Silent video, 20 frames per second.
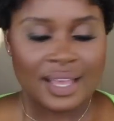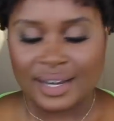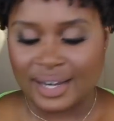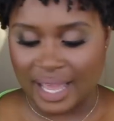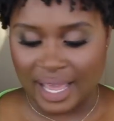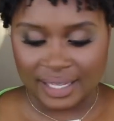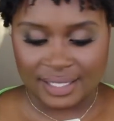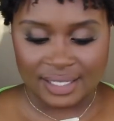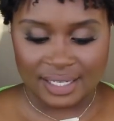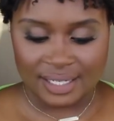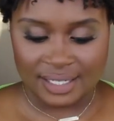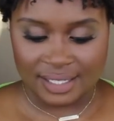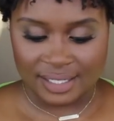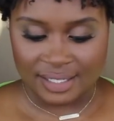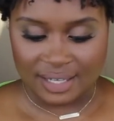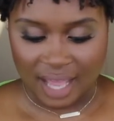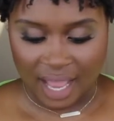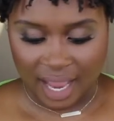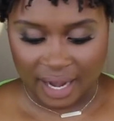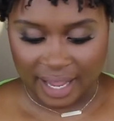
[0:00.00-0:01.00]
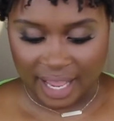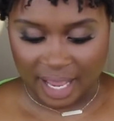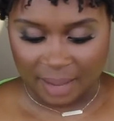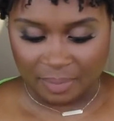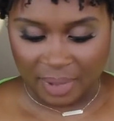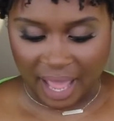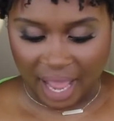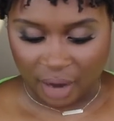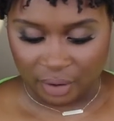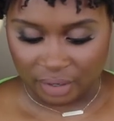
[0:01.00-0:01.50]
Next is not a
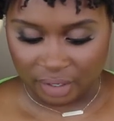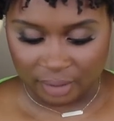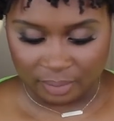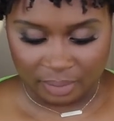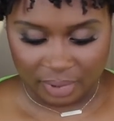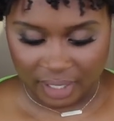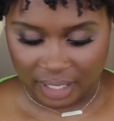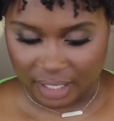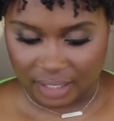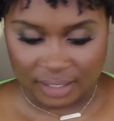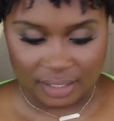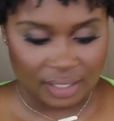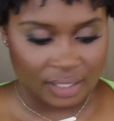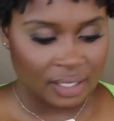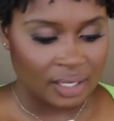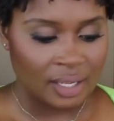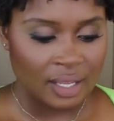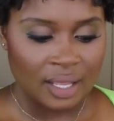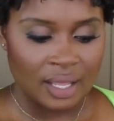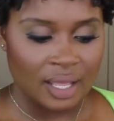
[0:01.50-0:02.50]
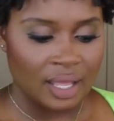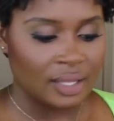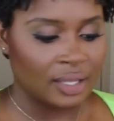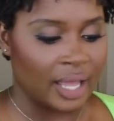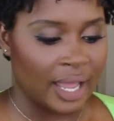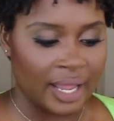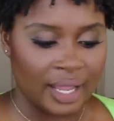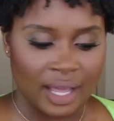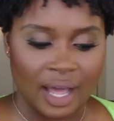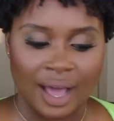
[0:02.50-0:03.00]
powder, but
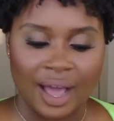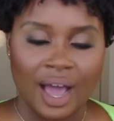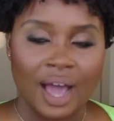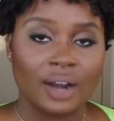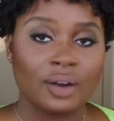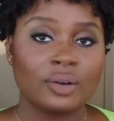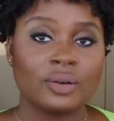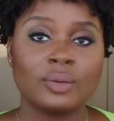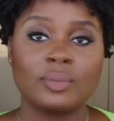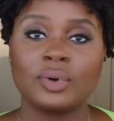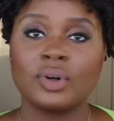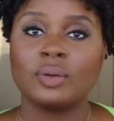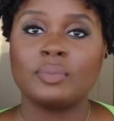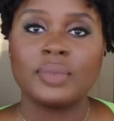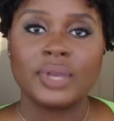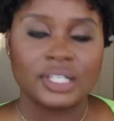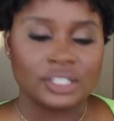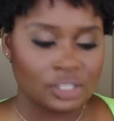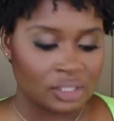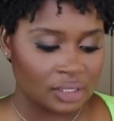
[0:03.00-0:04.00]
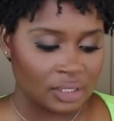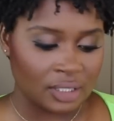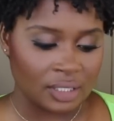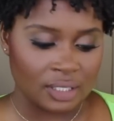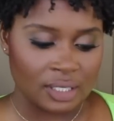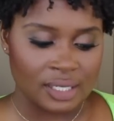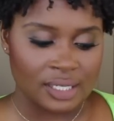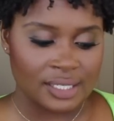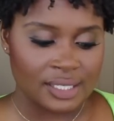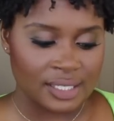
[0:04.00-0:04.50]
like honorable
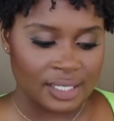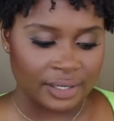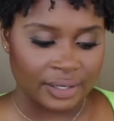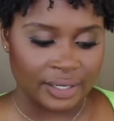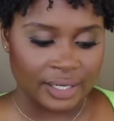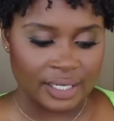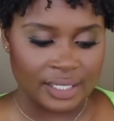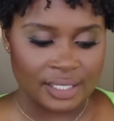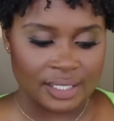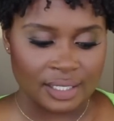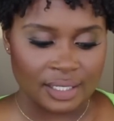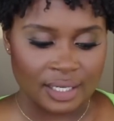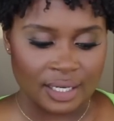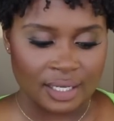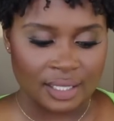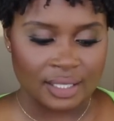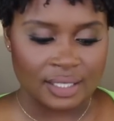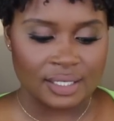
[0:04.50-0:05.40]
mention, seriously.